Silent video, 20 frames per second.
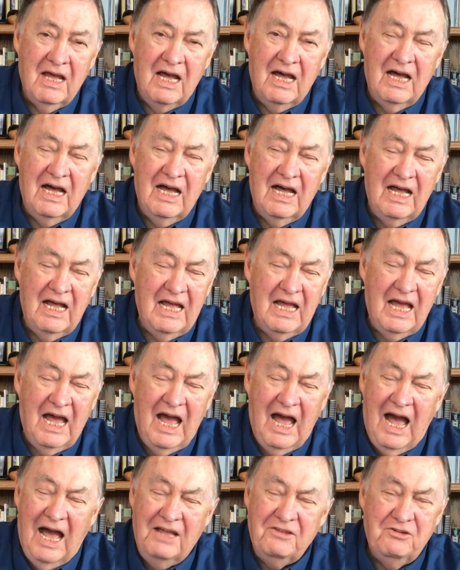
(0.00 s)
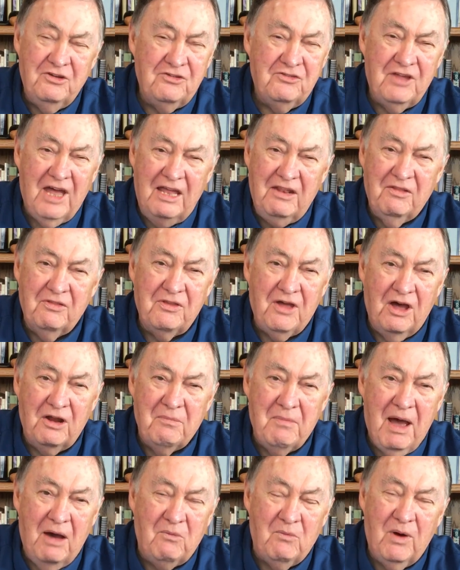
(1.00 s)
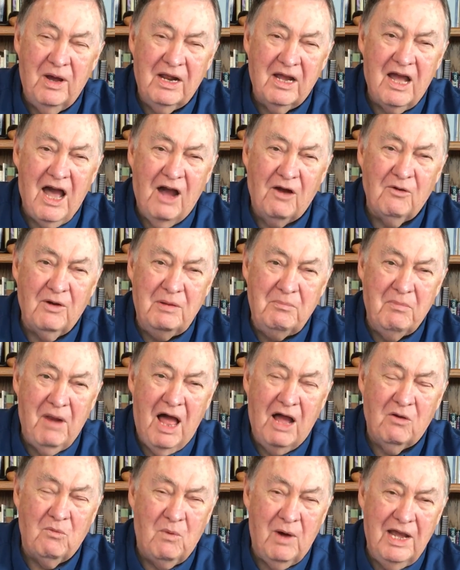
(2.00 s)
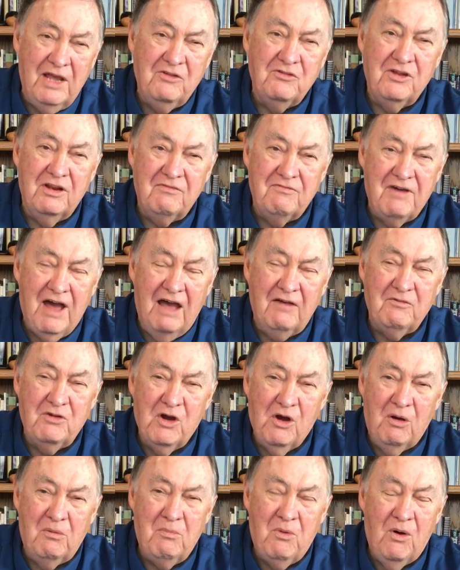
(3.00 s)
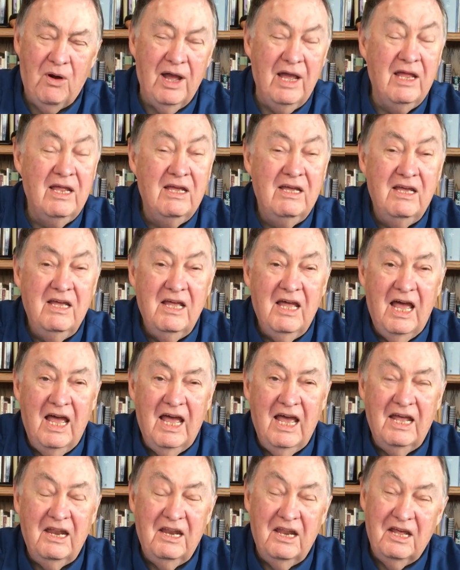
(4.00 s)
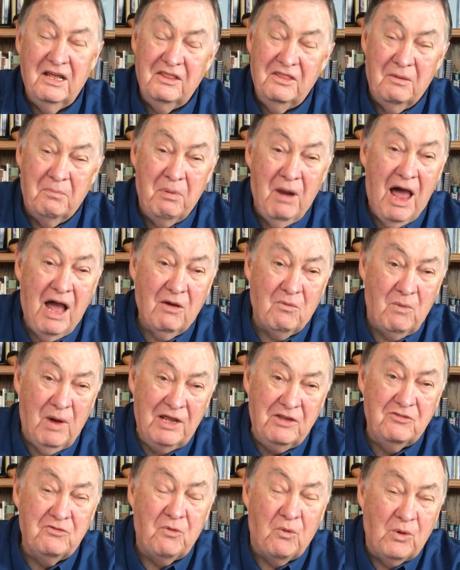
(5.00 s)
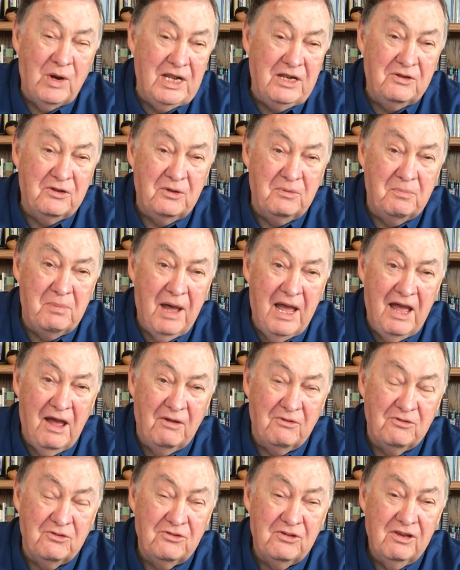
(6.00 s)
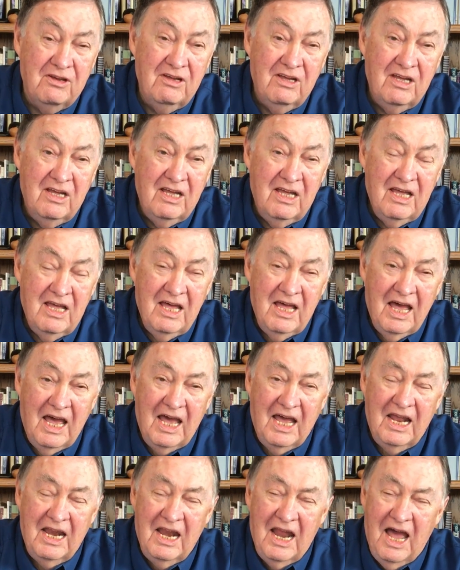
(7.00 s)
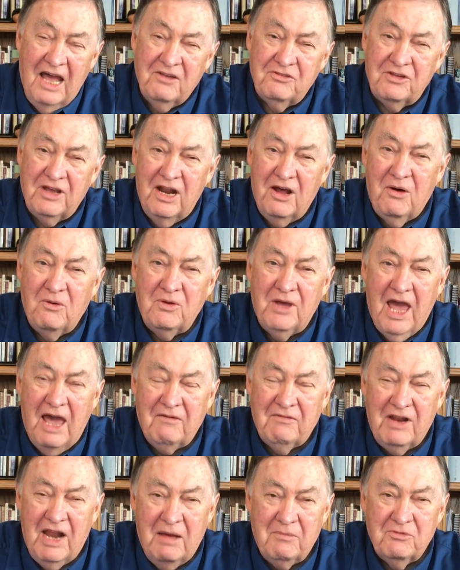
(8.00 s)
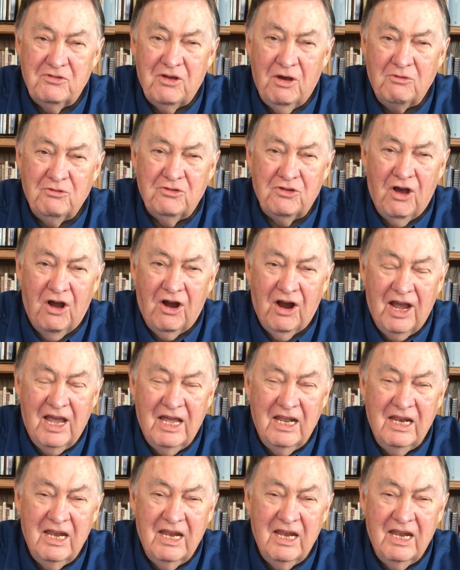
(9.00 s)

I just hadn't thought about what a concrete block weighs in a 5-year-old boy. And the block weighs 42 pounds. And I said, oh, Kevin, I'm so sorry.